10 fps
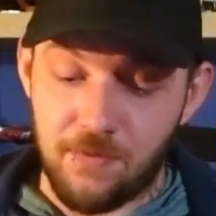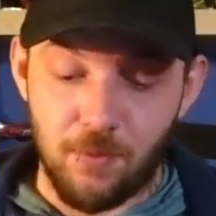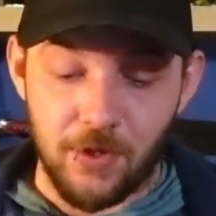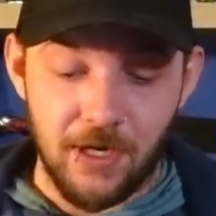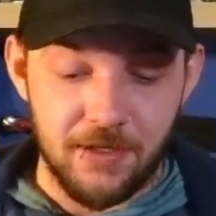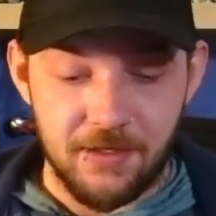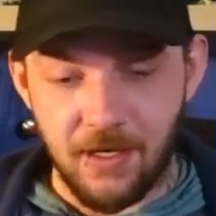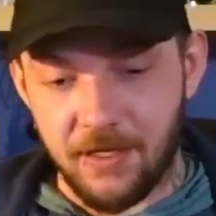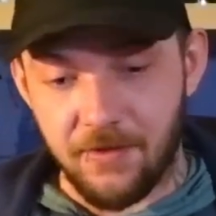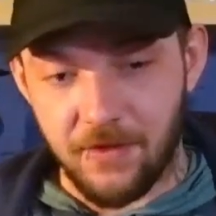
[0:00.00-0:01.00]
point I
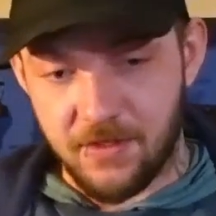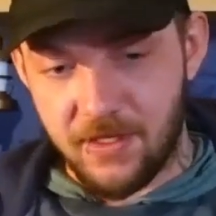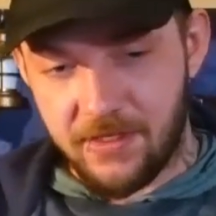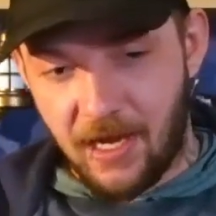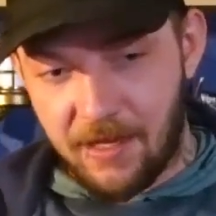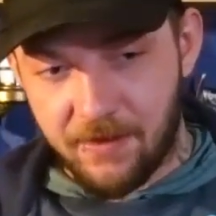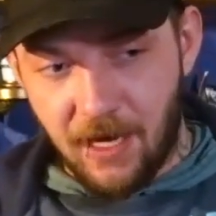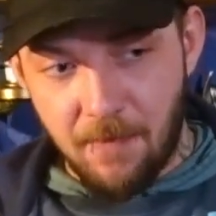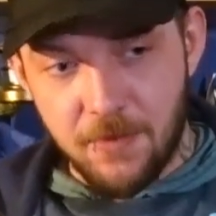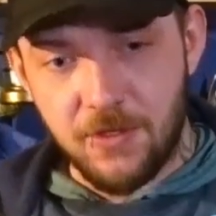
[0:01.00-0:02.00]
decided that since I had the
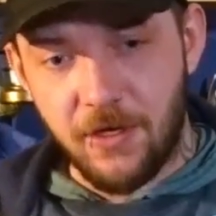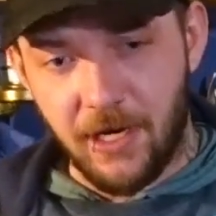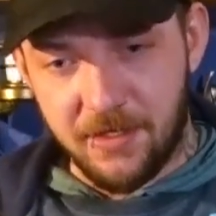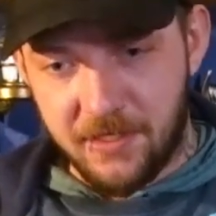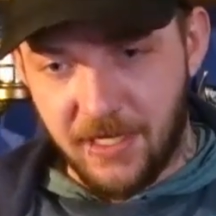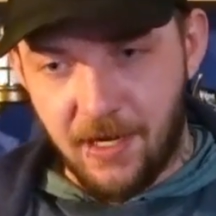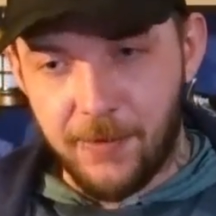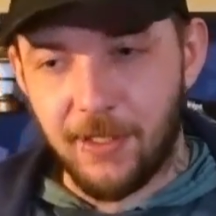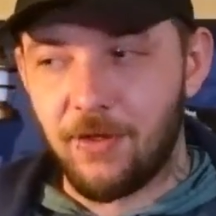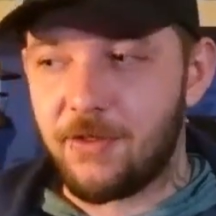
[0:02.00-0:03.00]
gambeson and I'd seen how
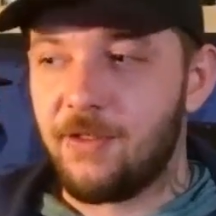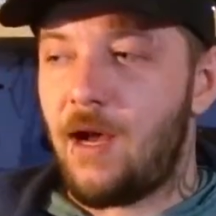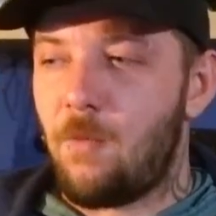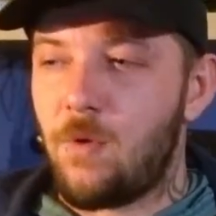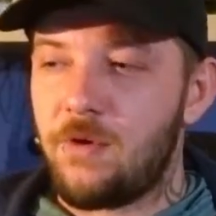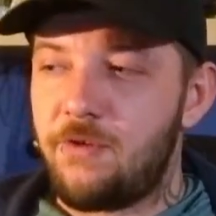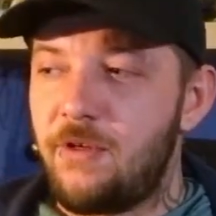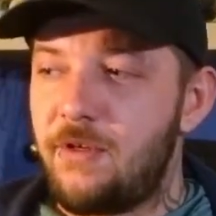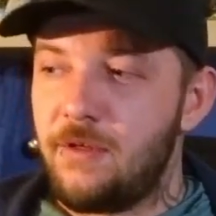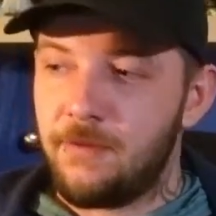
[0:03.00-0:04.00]
it looked, I
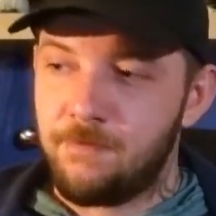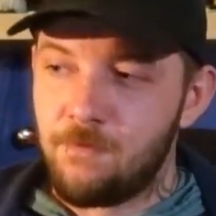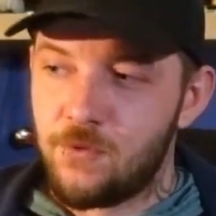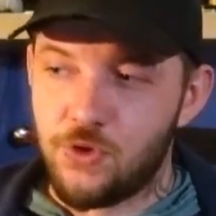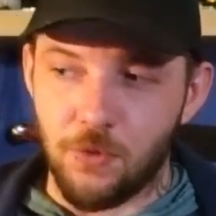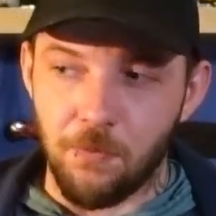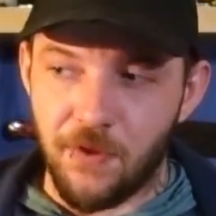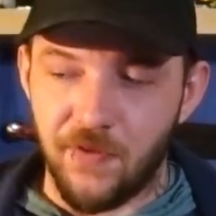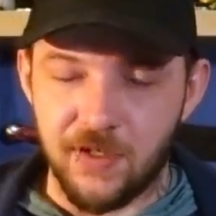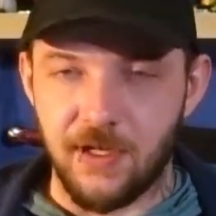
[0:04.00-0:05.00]
wanted
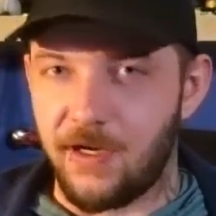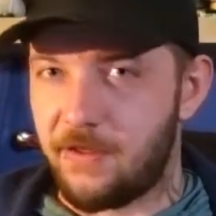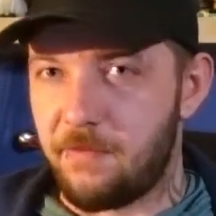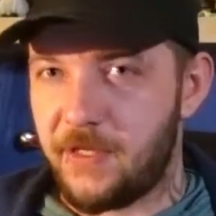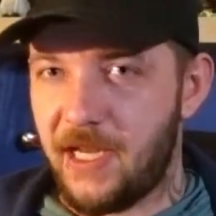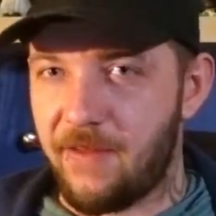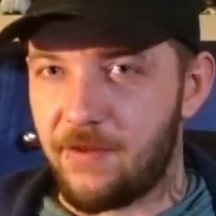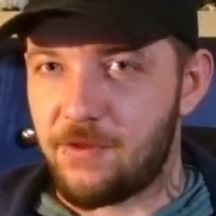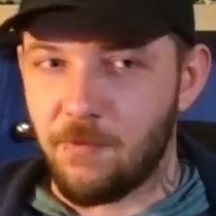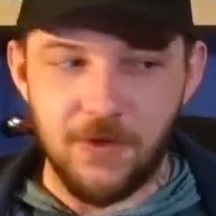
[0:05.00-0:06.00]
something that tied them
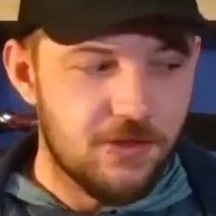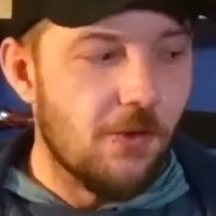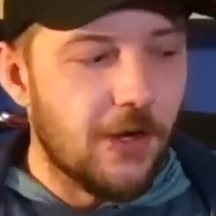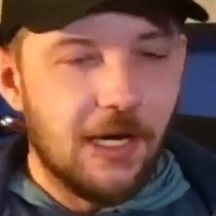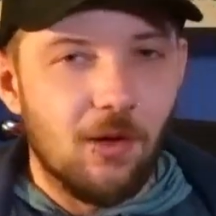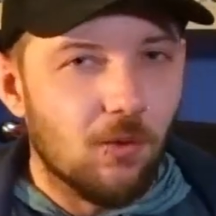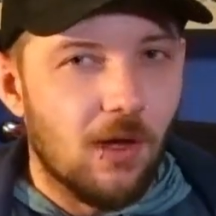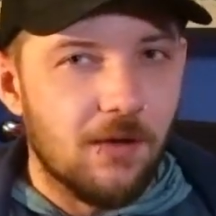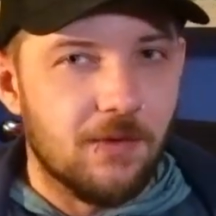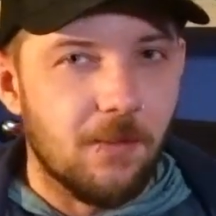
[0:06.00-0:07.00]
together, something so that it looked
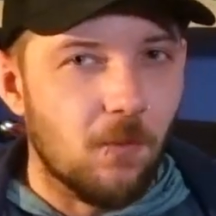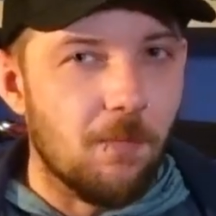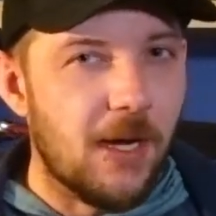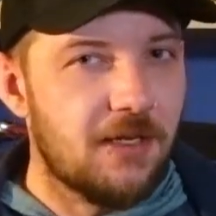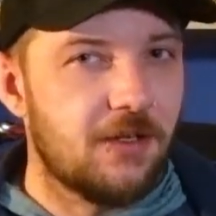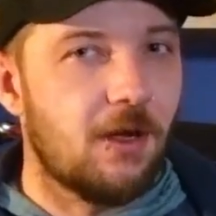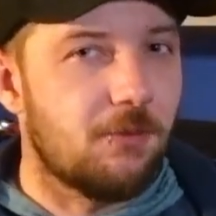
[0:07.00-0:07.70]
like they were made to go